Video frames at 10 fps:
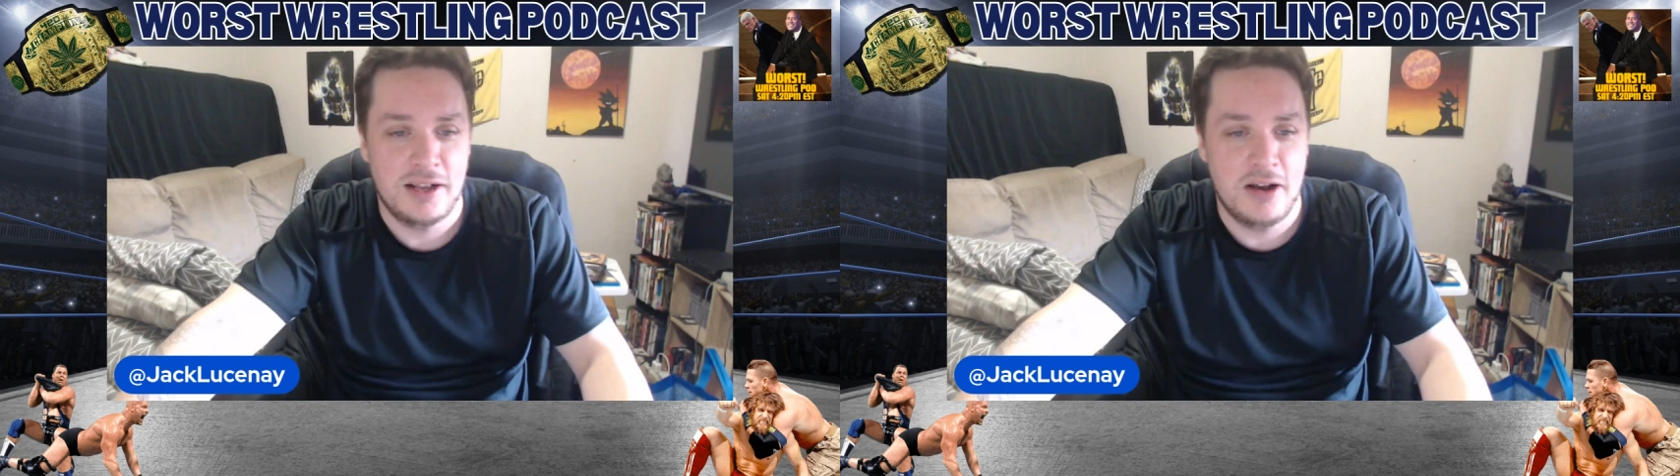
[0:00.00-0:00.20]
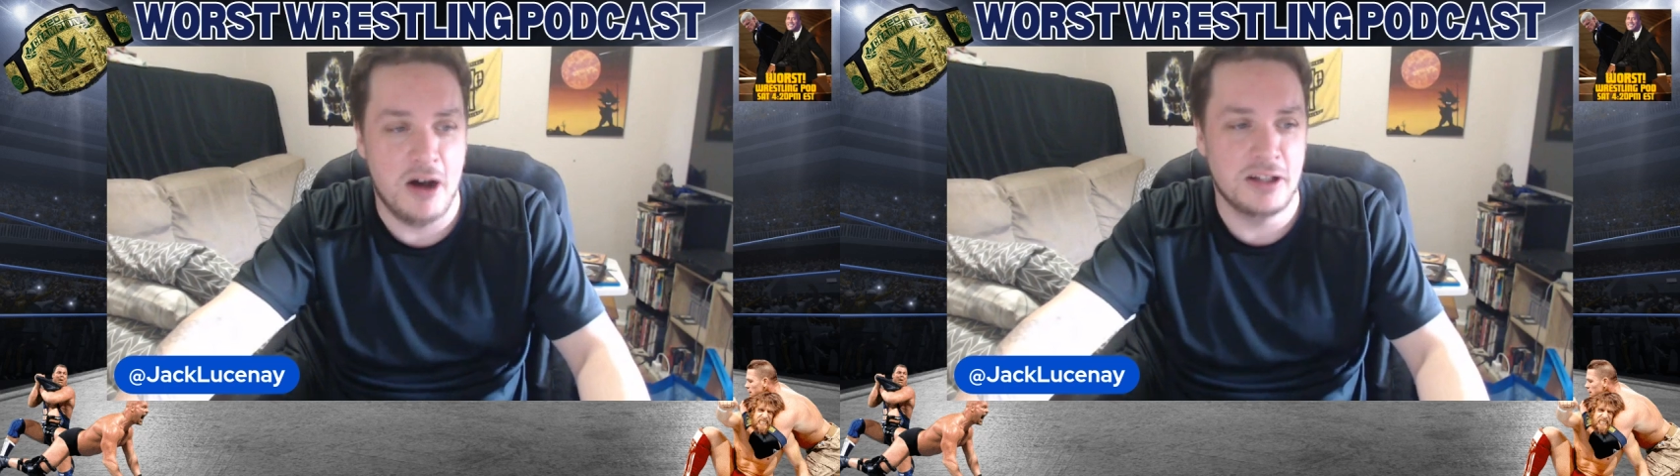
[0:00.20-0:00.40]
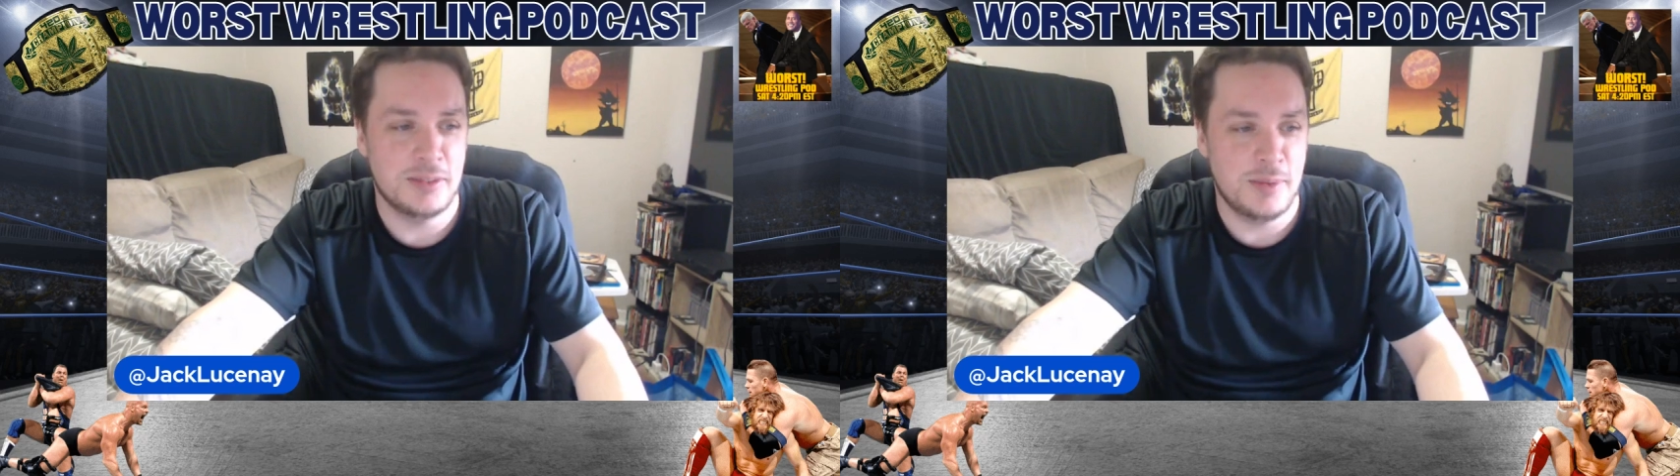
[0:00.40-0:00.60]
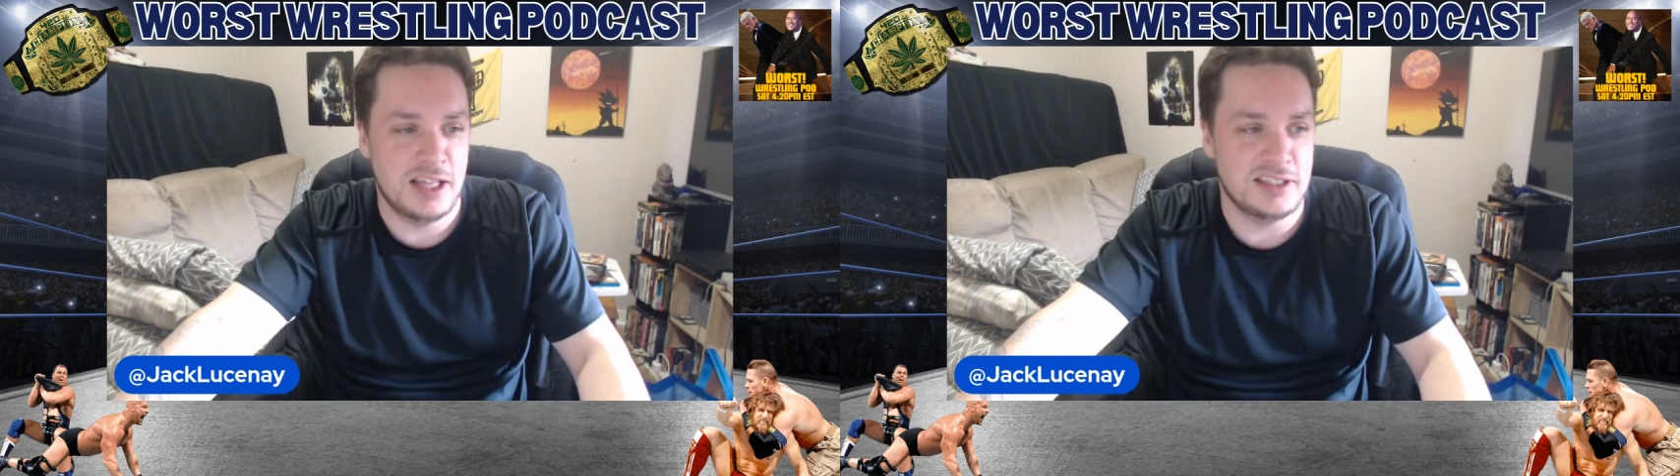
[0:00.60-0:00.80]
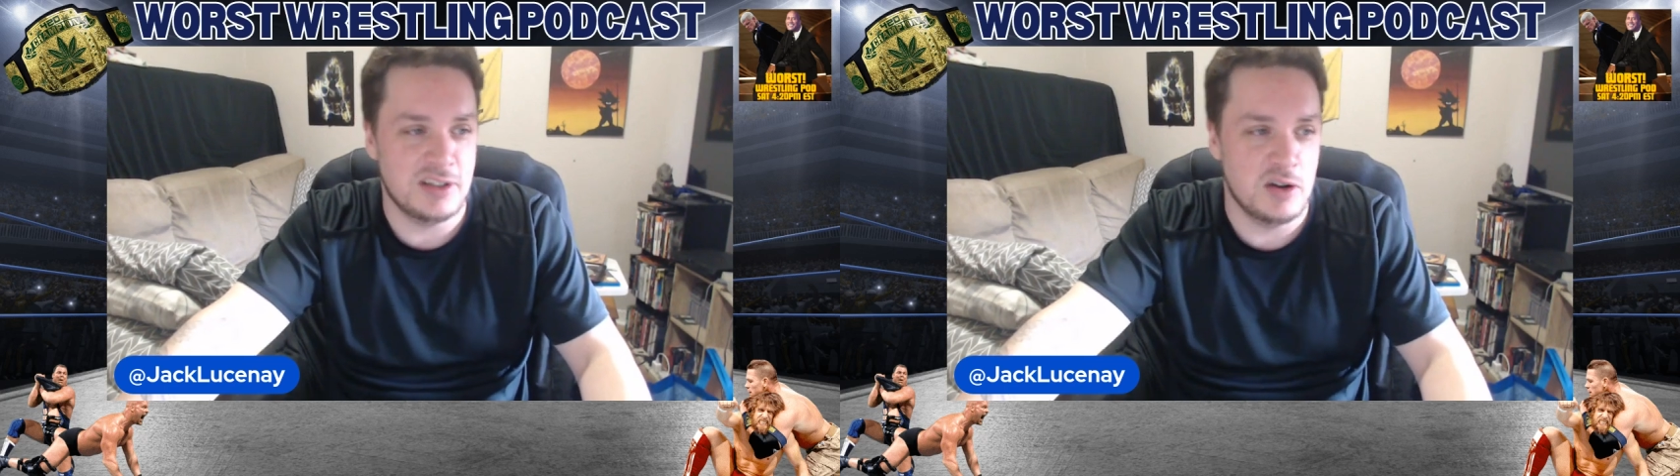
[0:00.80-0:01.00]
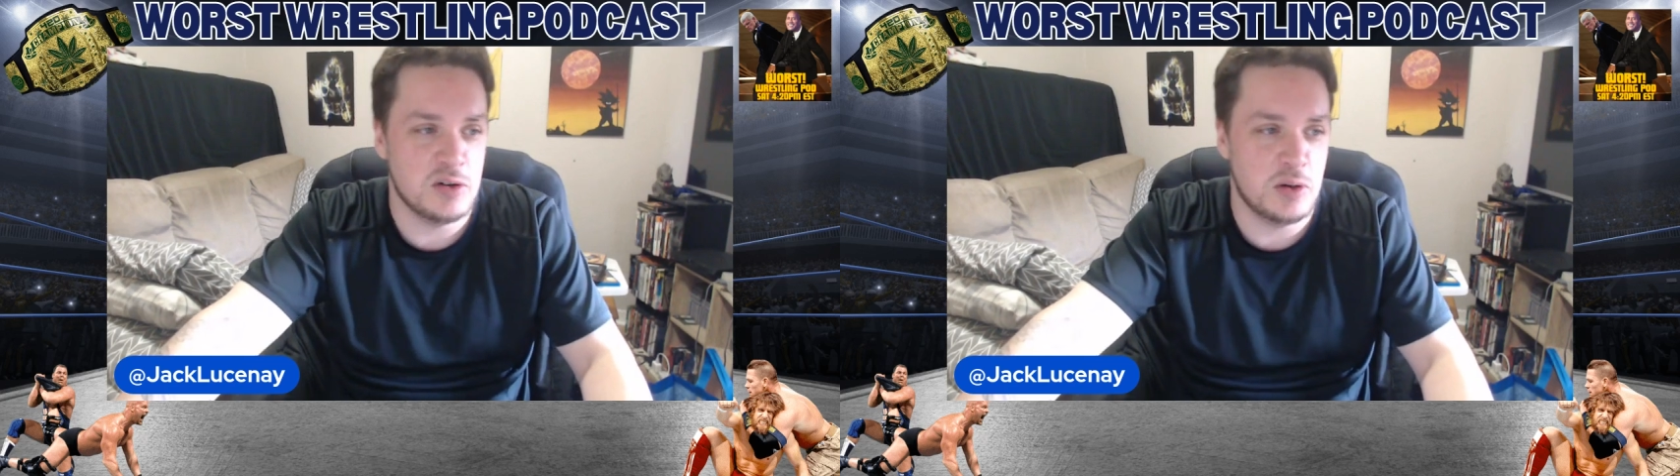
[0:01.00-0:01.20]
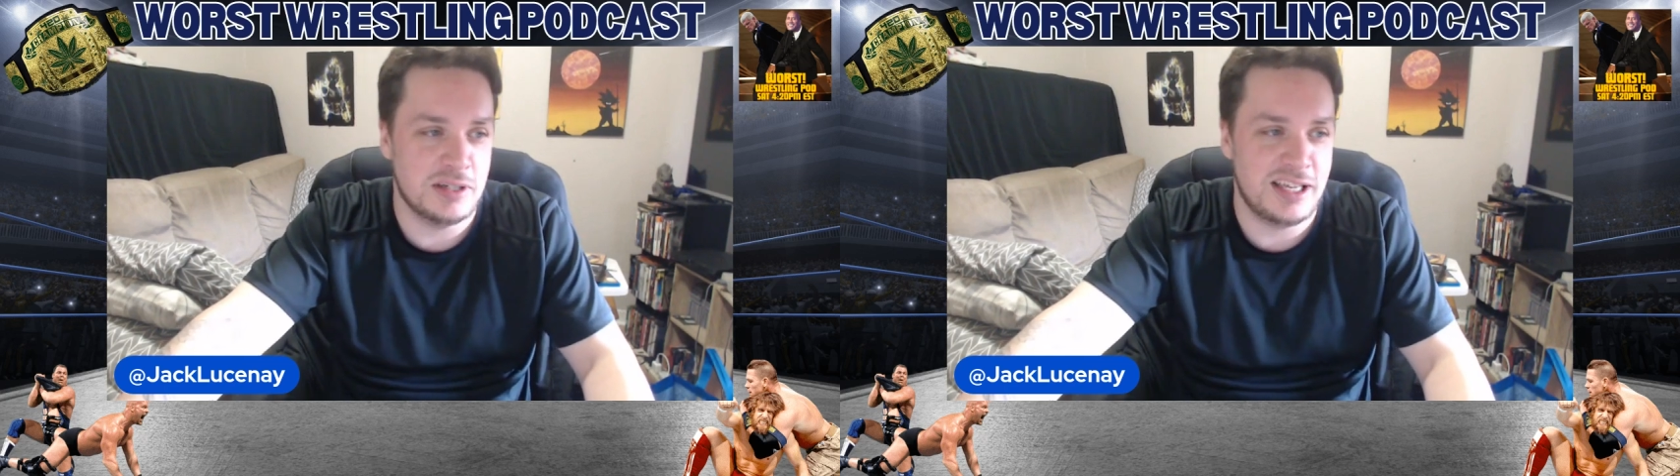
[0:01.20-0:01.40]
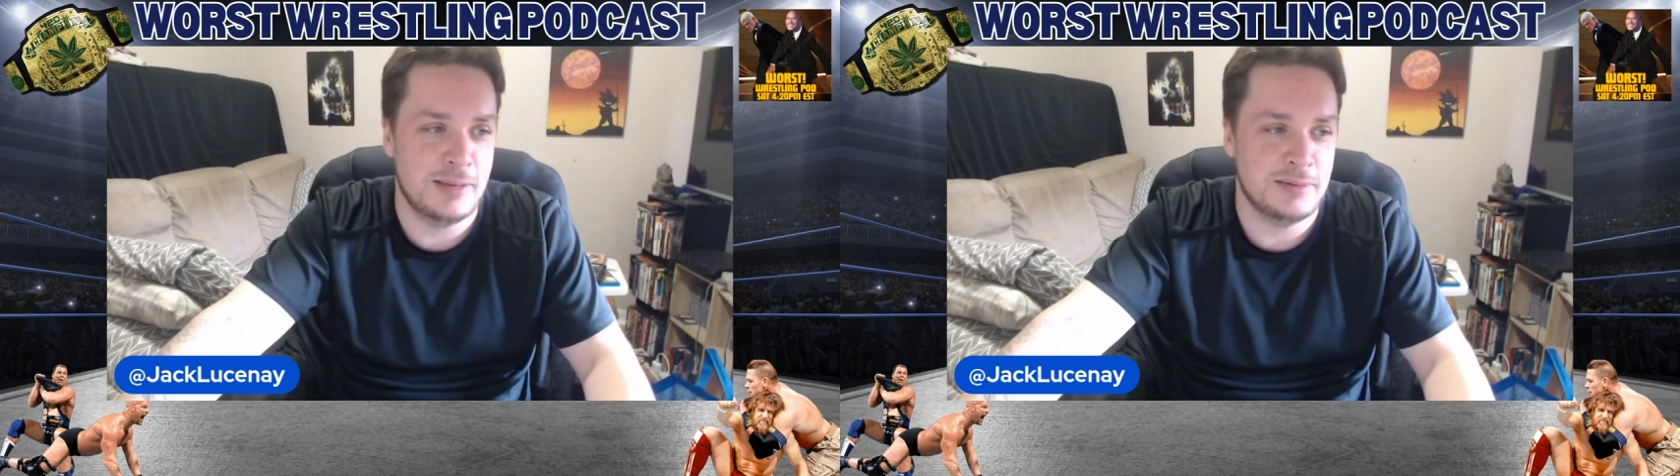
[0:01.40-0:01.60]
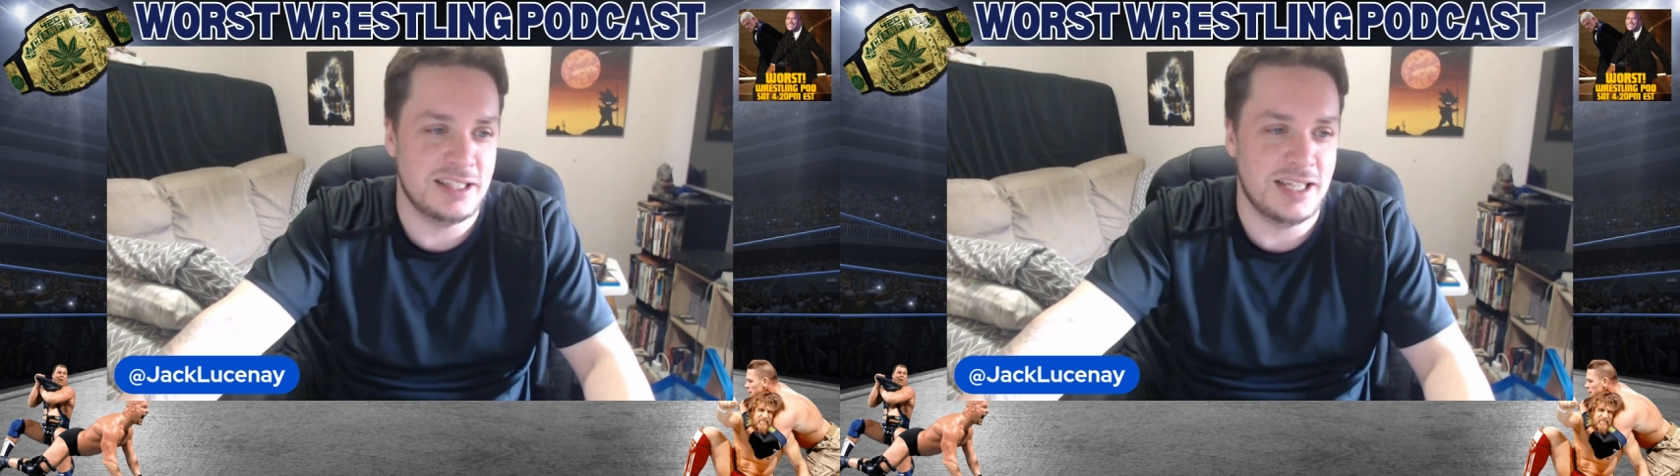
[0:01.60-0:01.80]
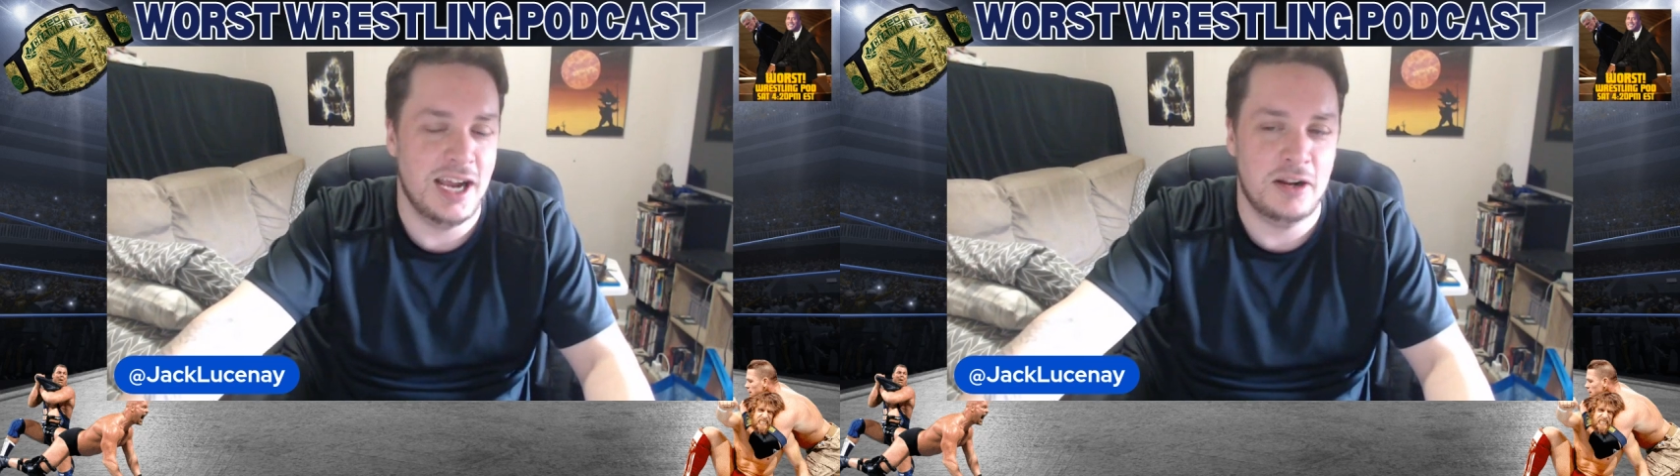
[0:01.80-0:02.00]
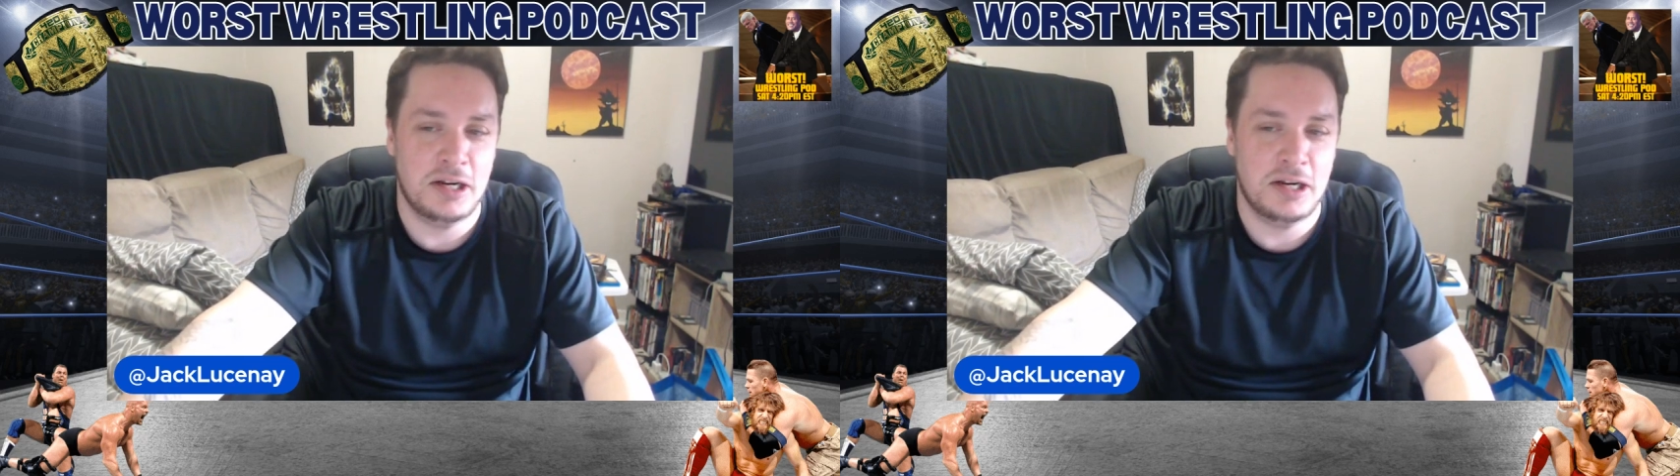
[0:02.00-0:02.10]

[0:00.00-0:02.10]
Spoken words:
ultimately Stone Cold keeps the title.